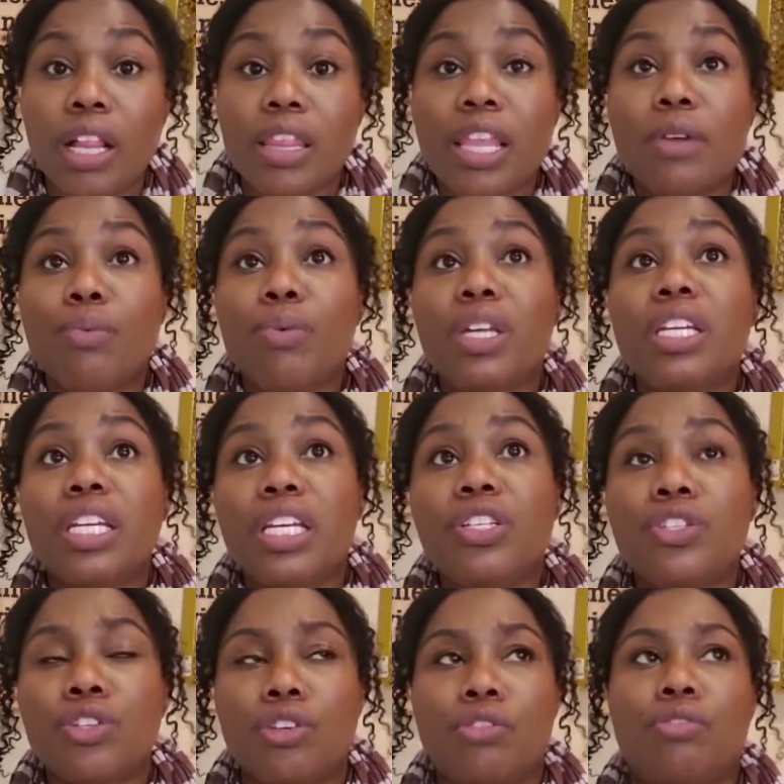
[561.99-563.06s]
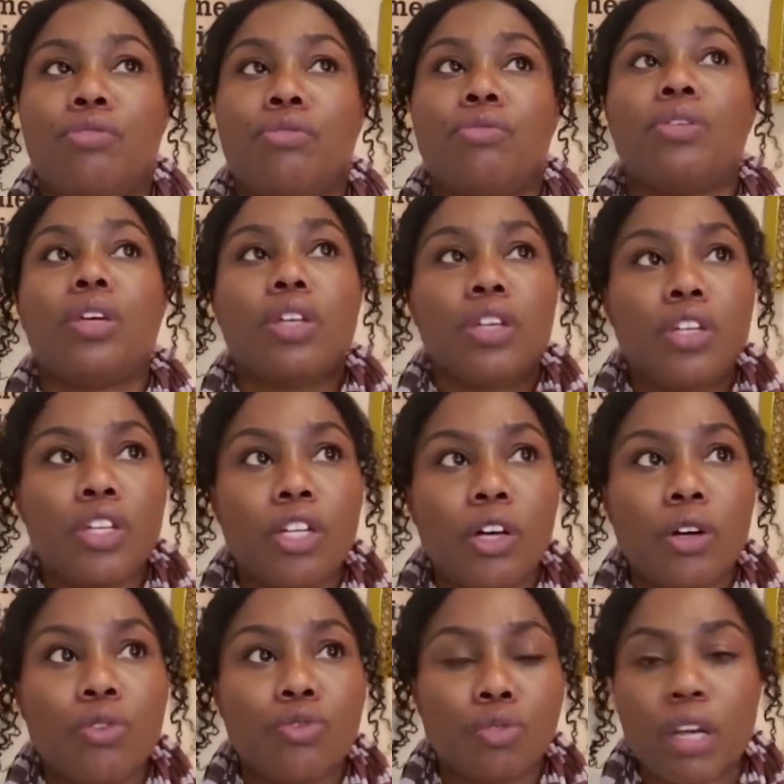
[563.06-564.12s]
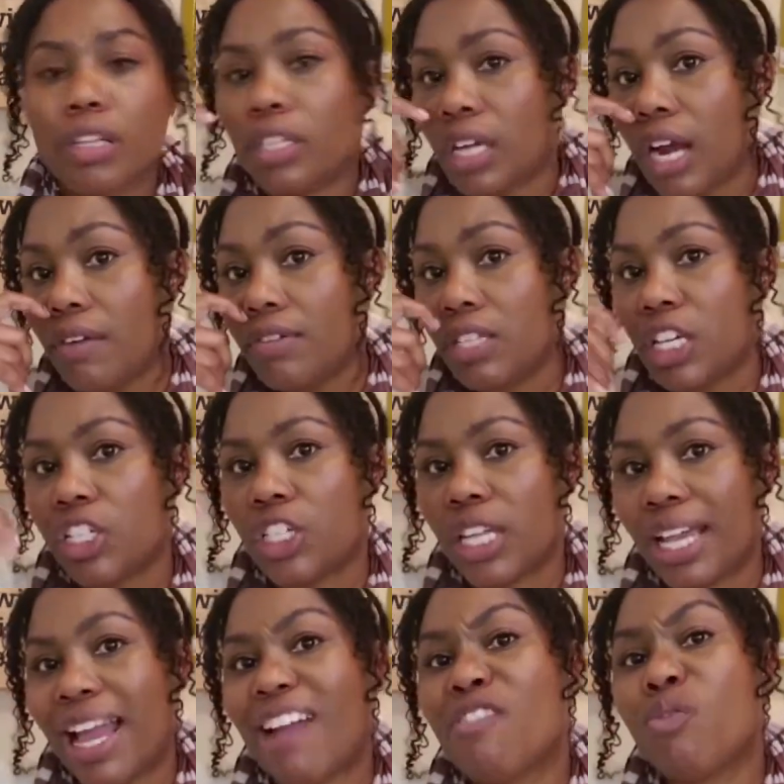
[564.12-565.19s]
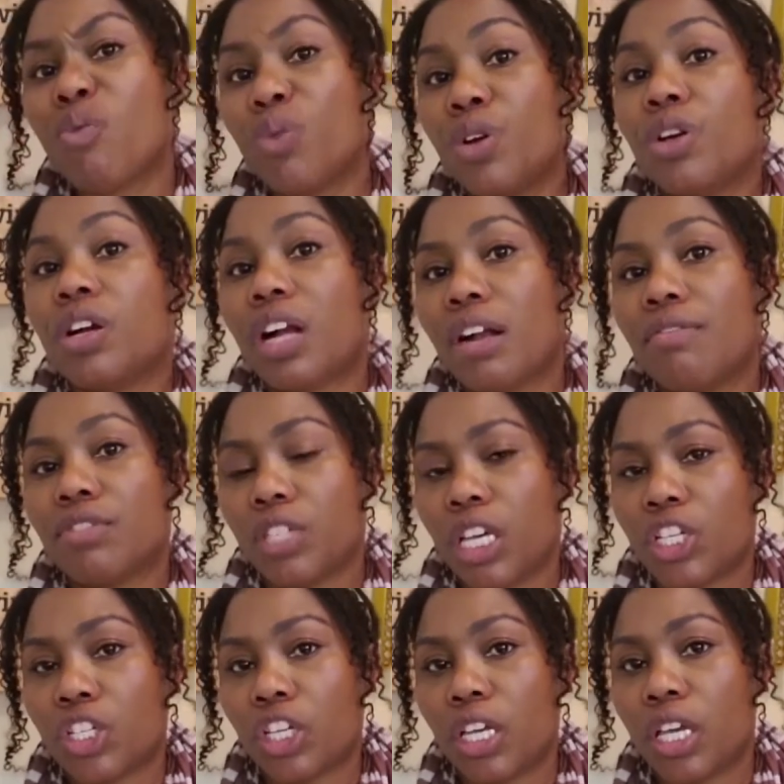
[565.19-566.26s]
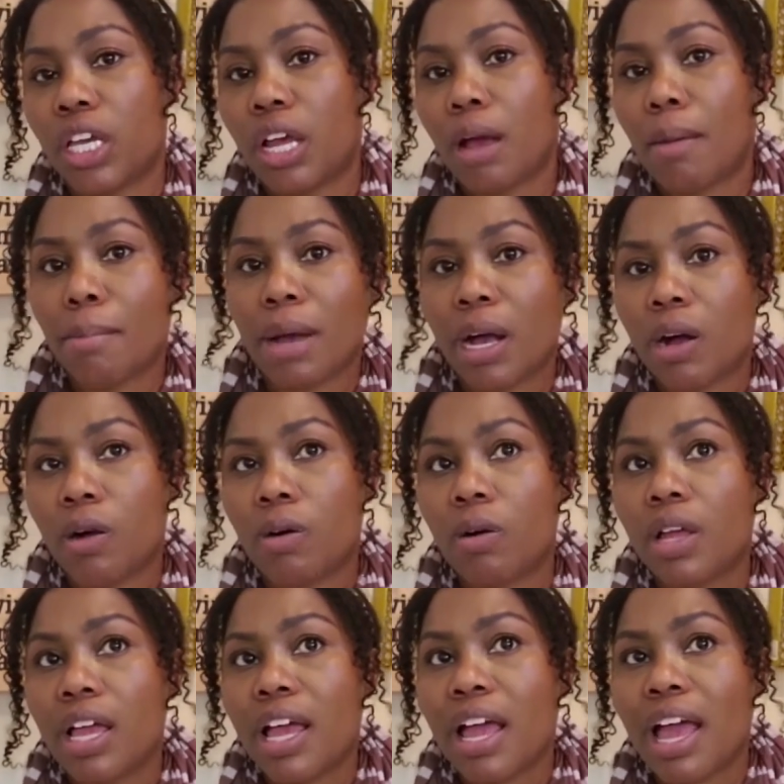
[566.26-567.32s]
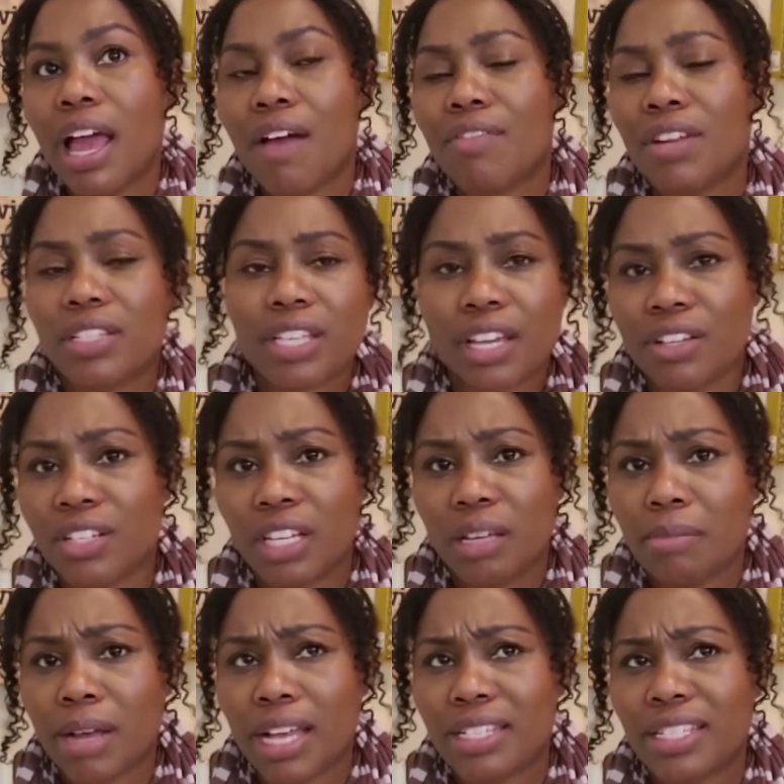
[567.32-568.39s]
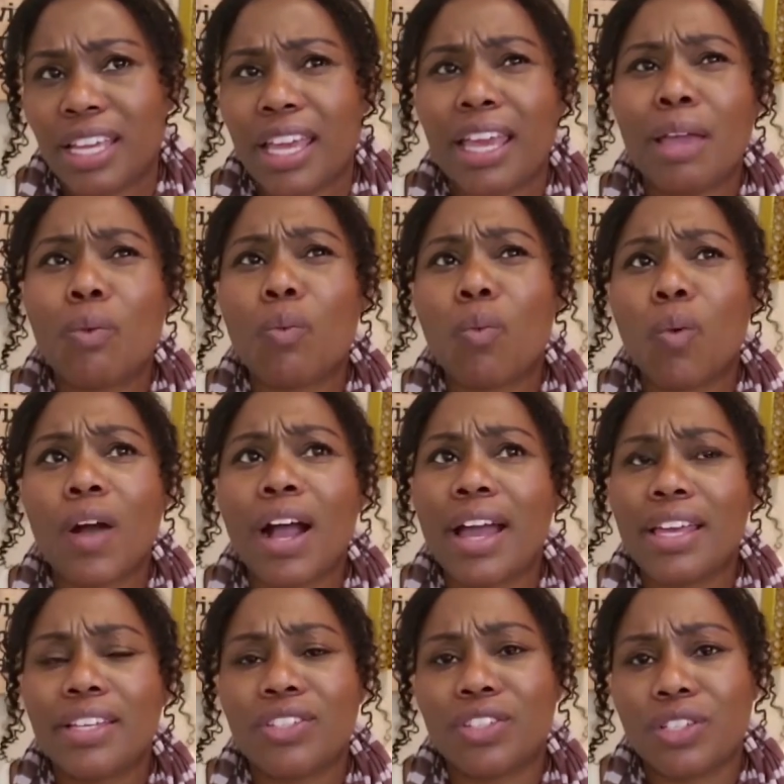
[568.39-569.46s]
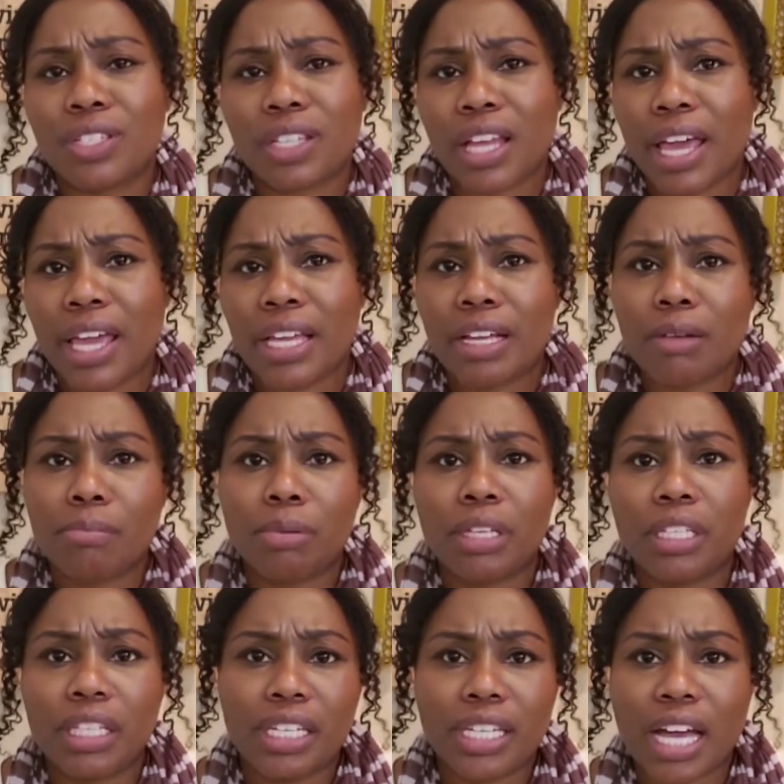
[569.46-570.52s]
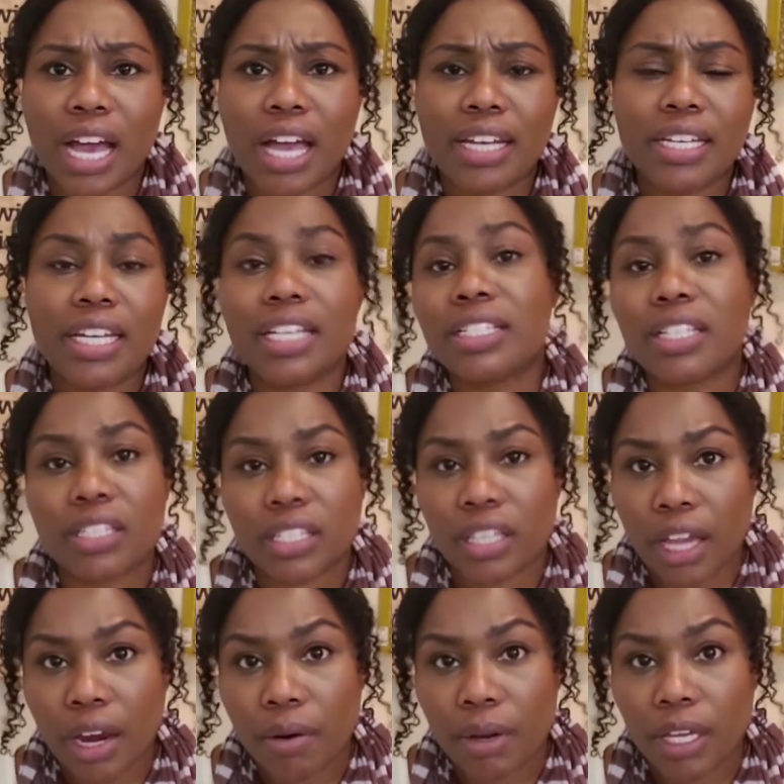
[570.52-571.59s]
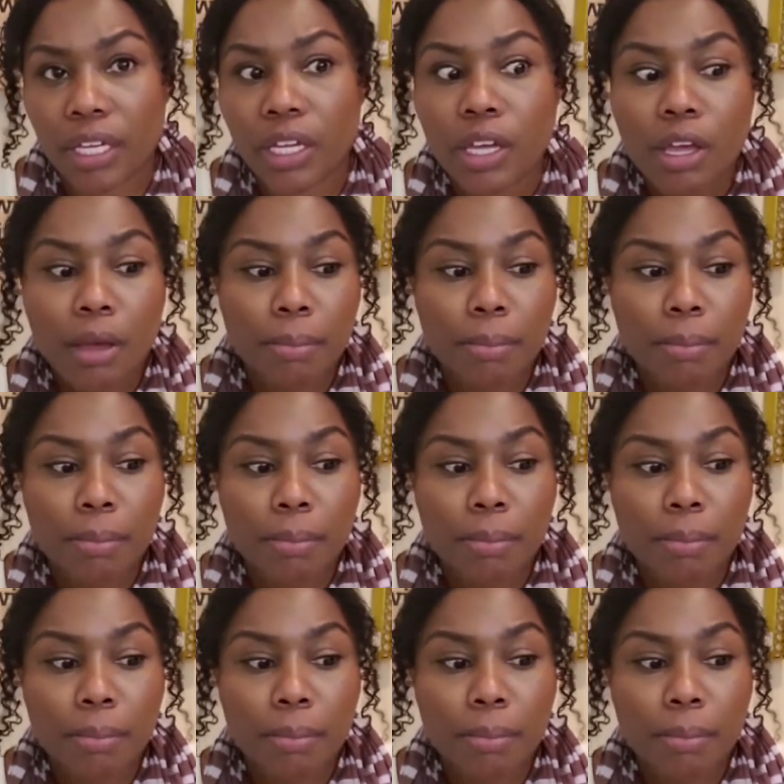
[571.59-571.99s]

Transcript: Like we need to, you know, start the conversation, like have real conversation about having a scarcity mindset and why it's just like completely not necessary.